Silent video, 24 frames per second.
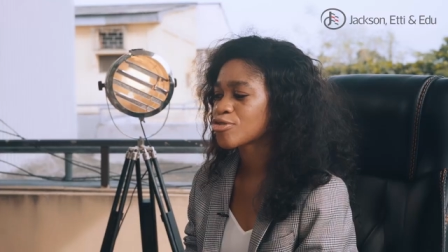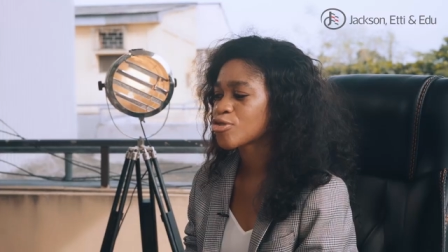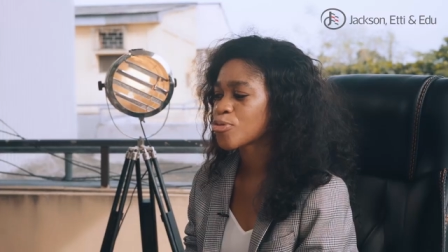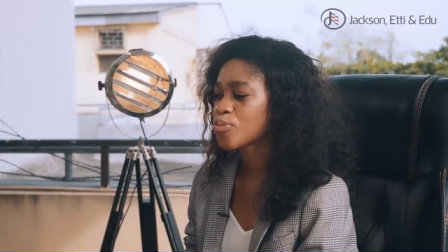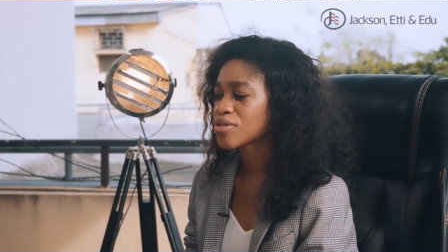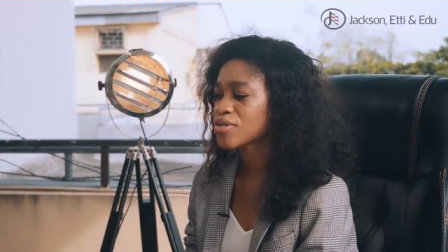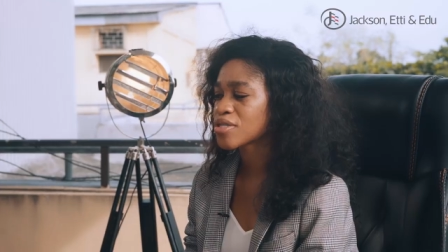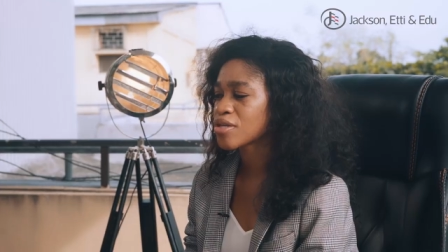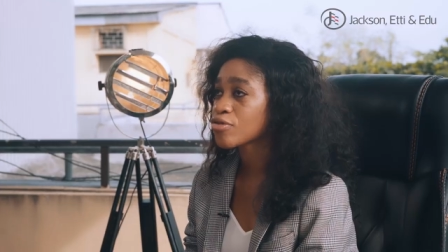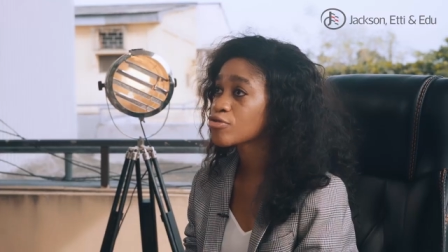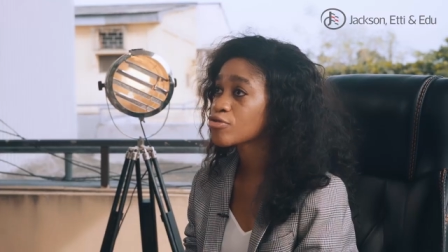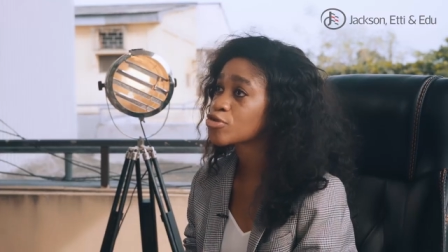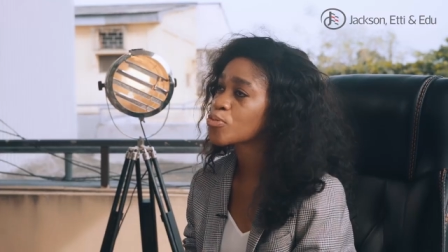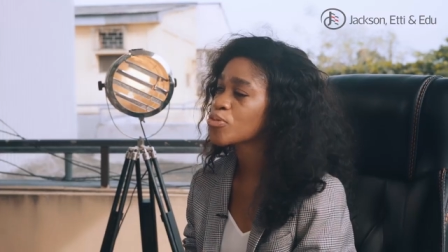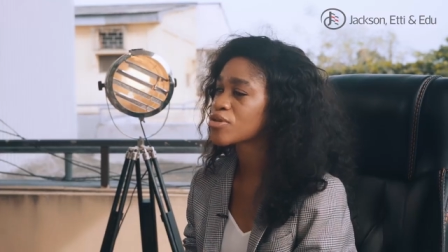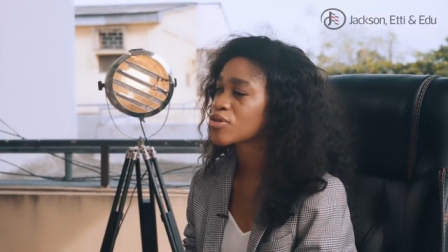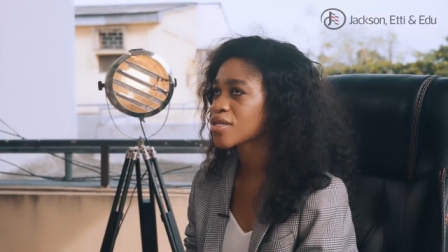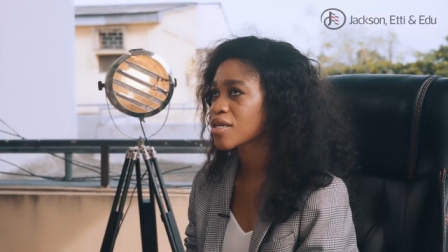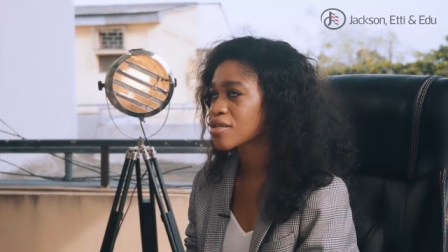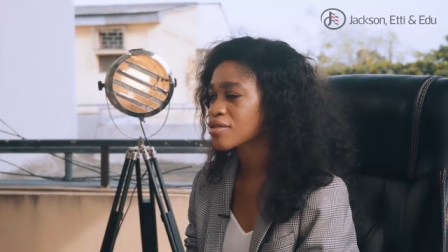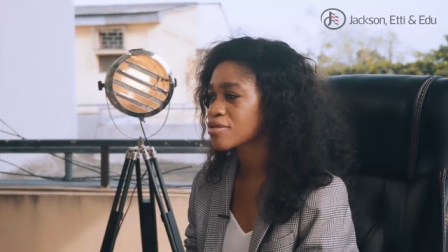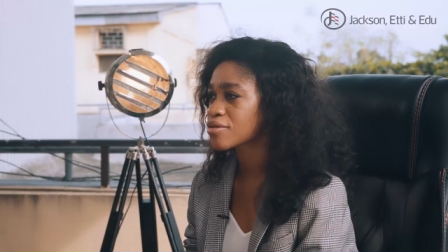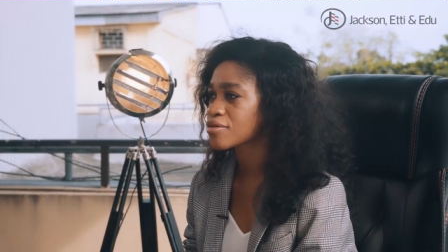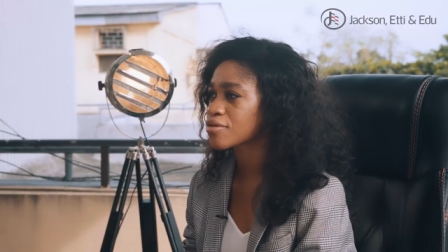2% or
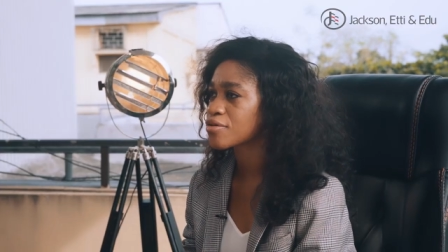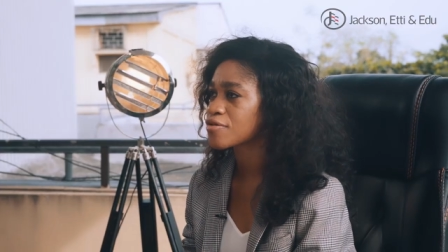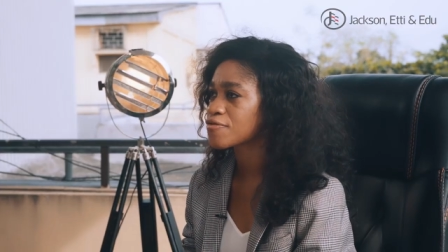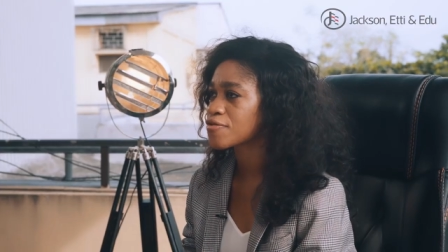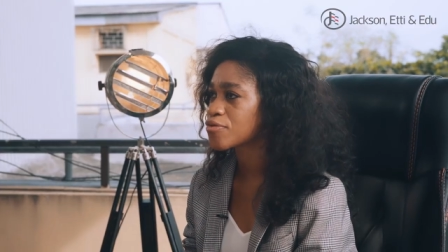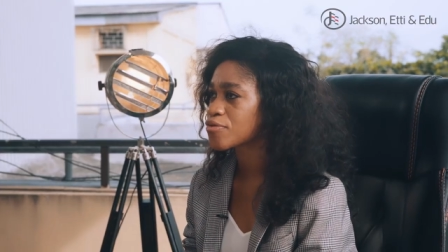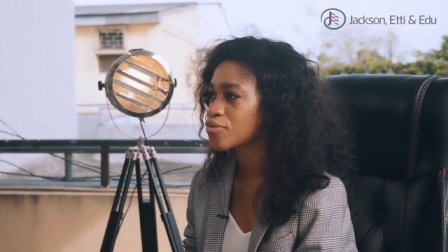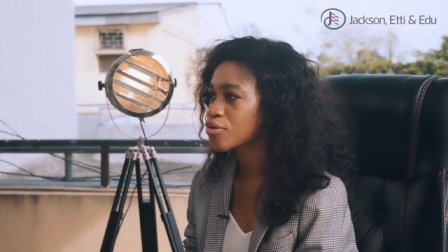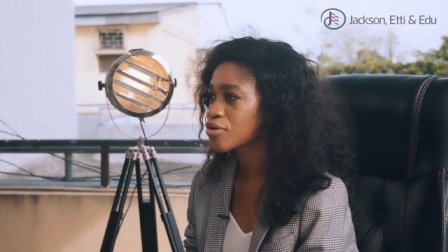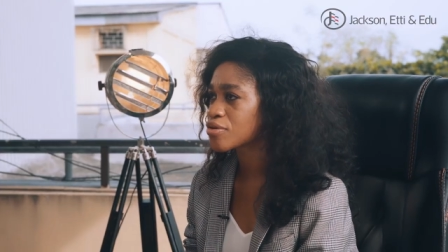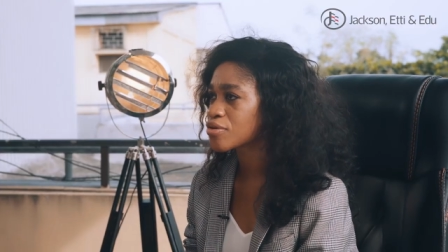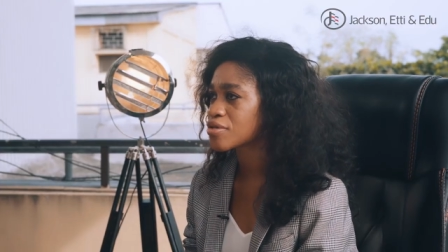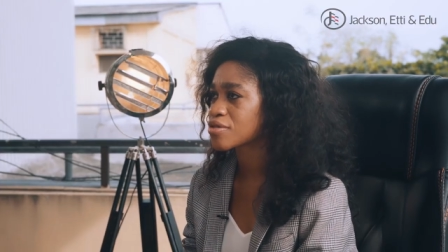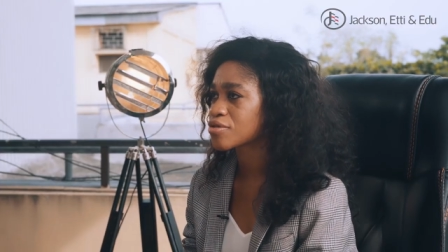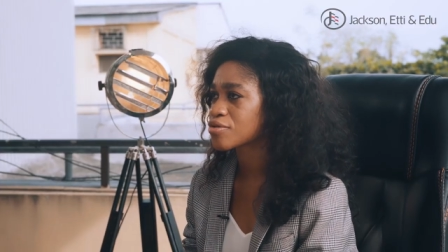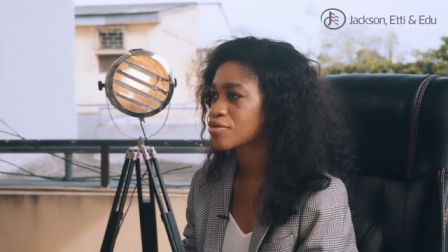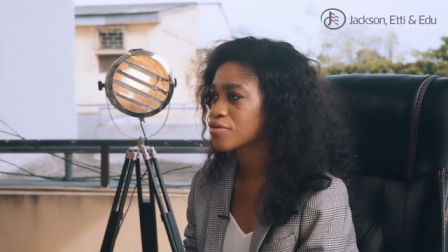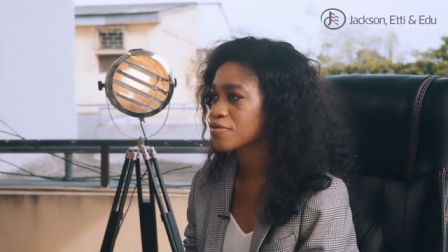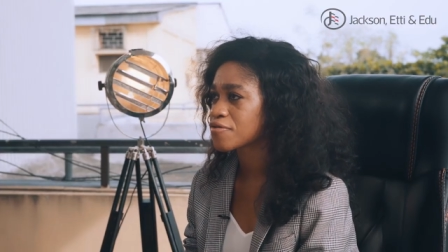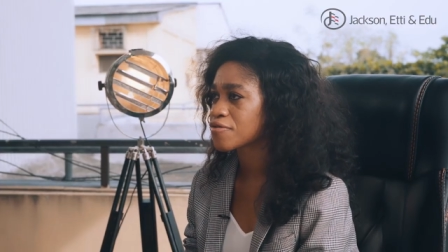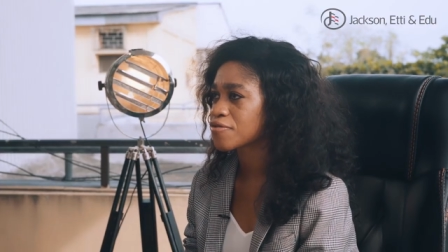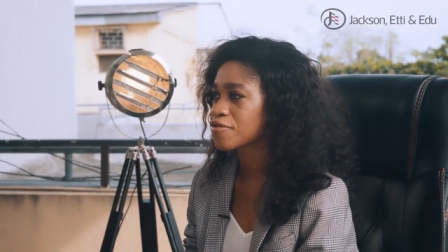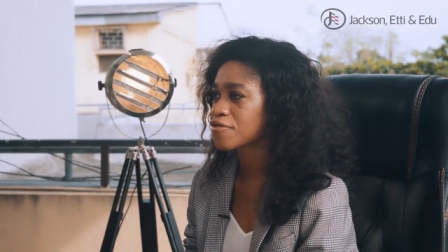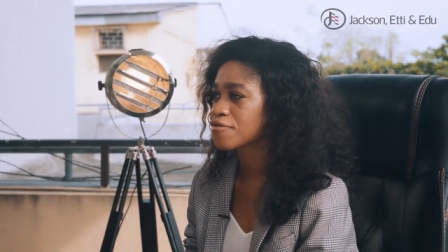2% of
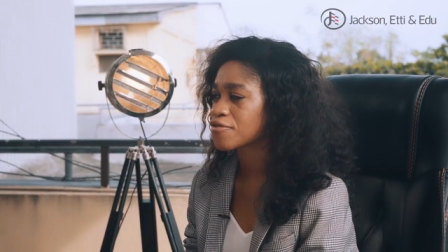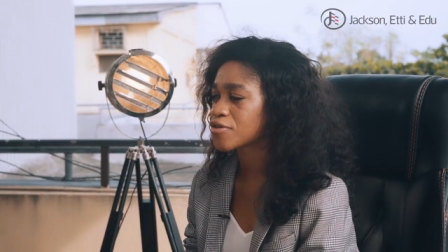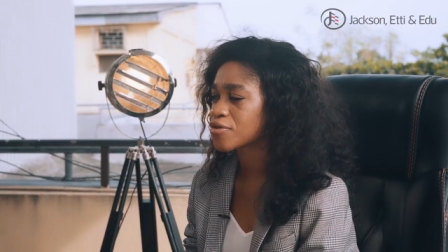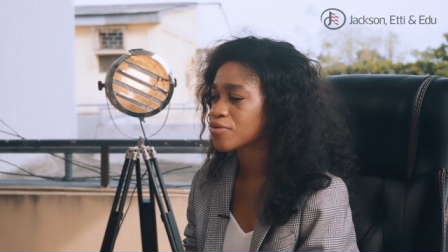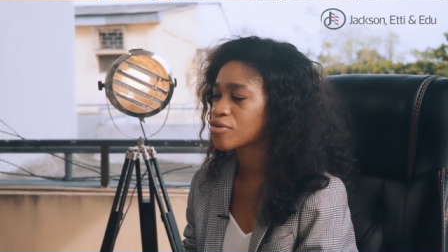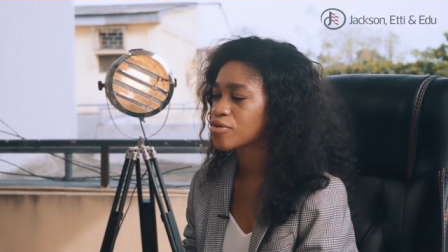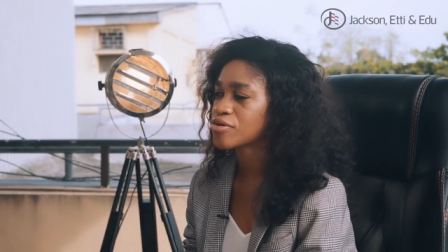the